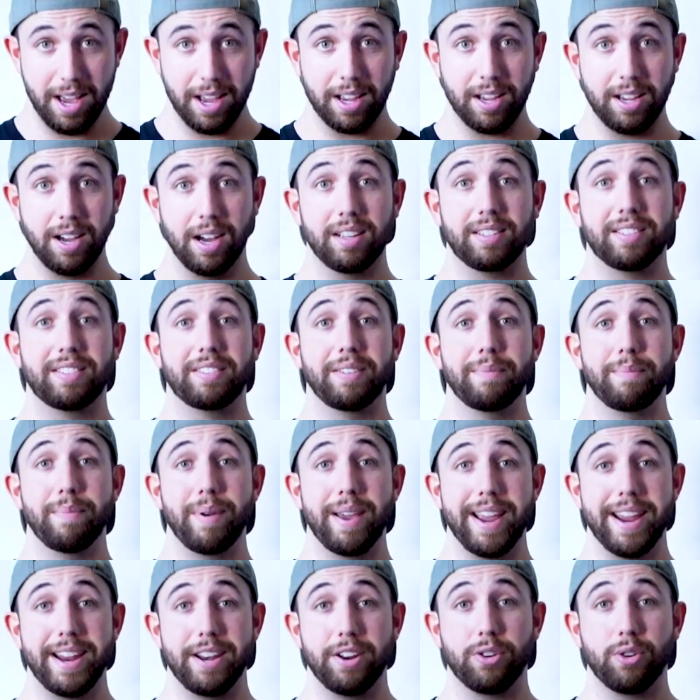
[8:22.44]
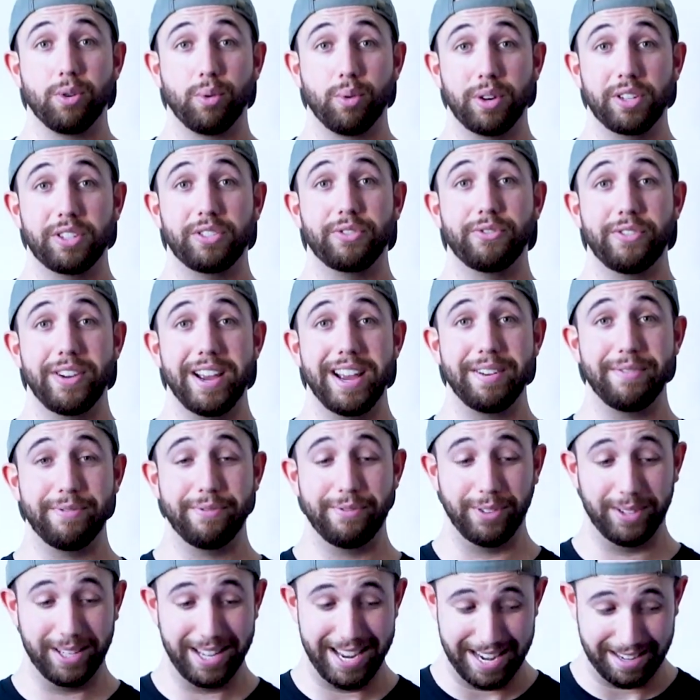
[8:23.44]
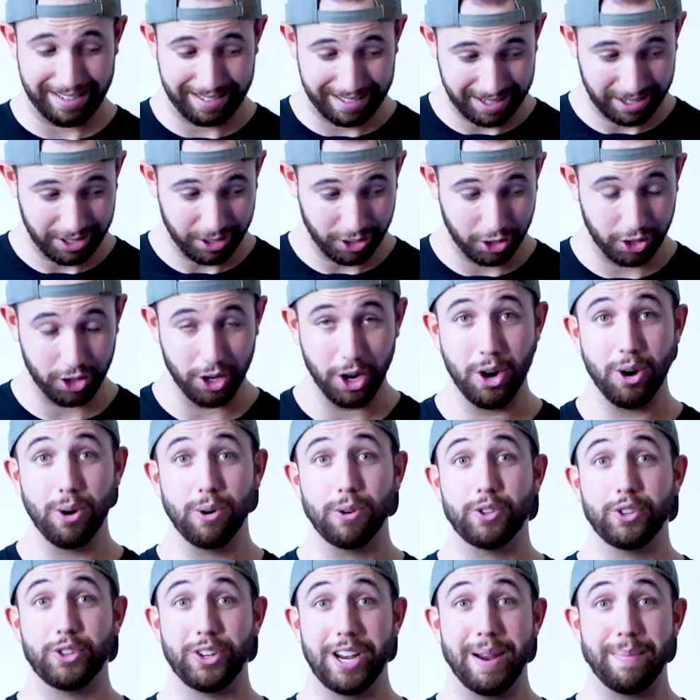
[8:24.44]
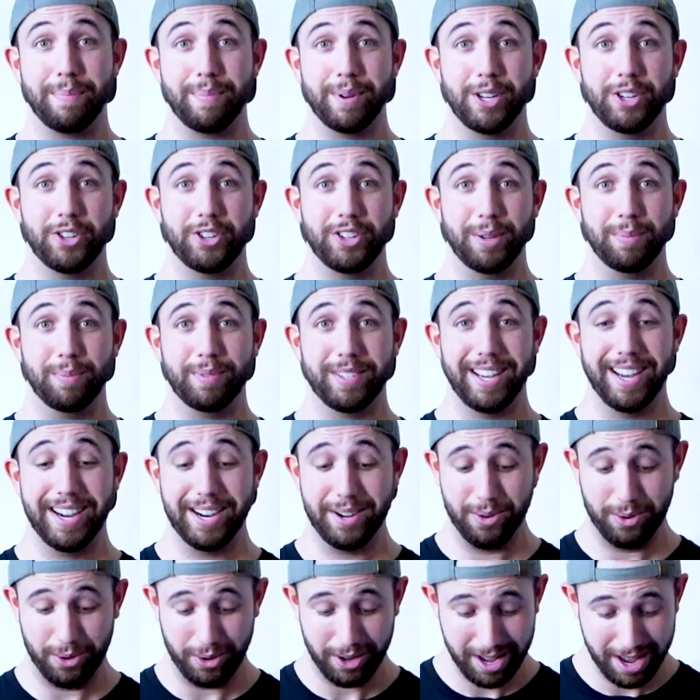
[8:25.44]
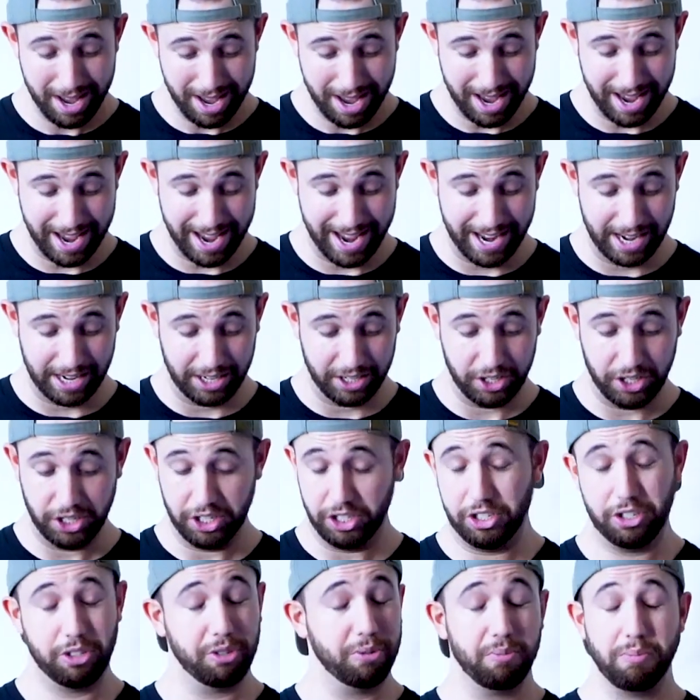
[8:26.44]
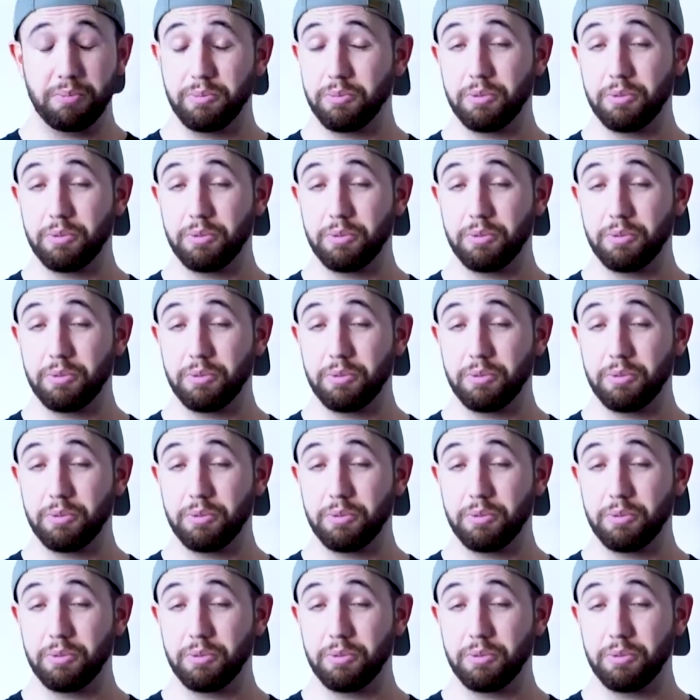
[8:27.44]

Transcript: custom made Chris Van Vliet Show championship title. And just